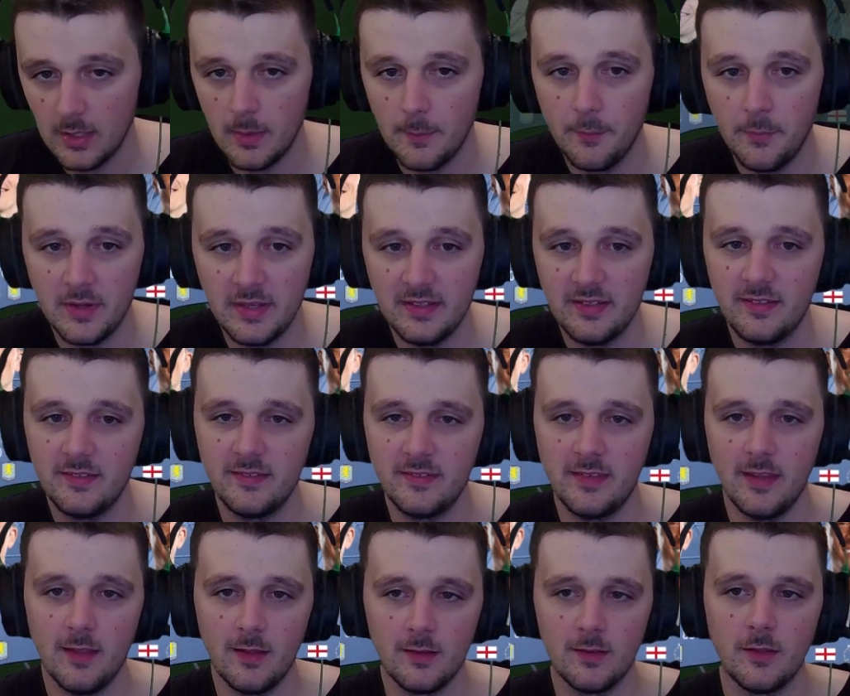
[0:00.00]
But he's
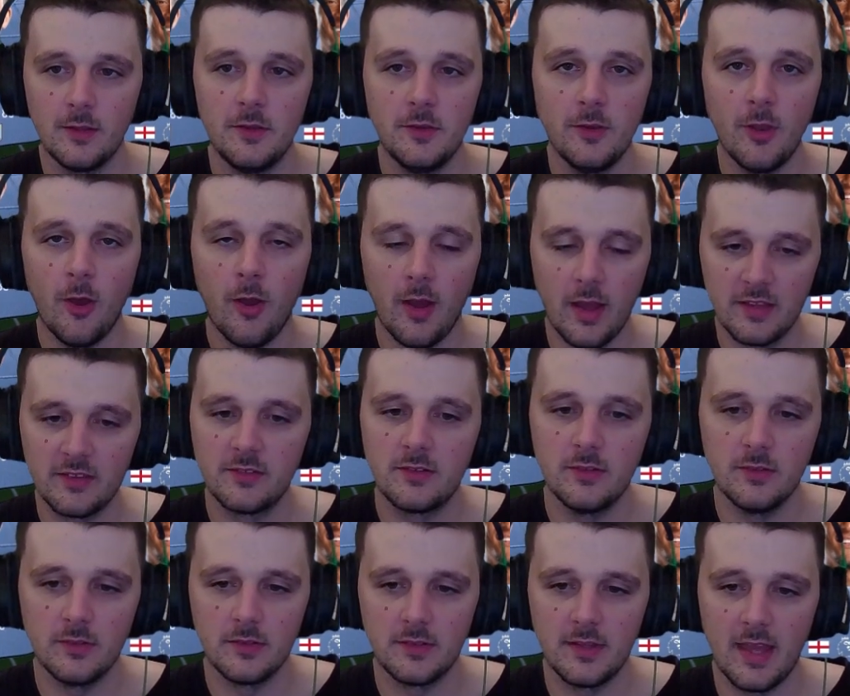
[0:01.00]
still not as
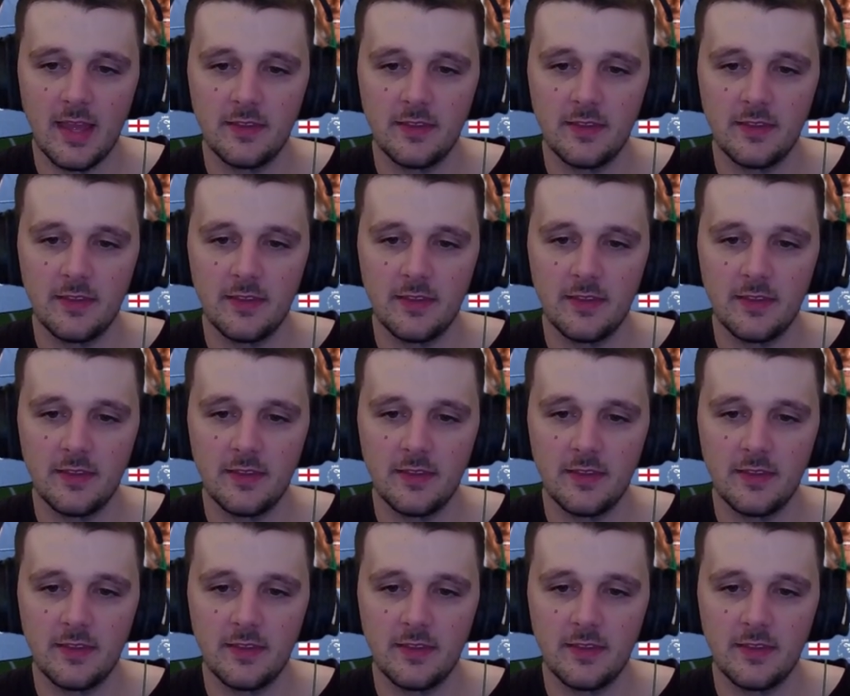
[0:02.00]
good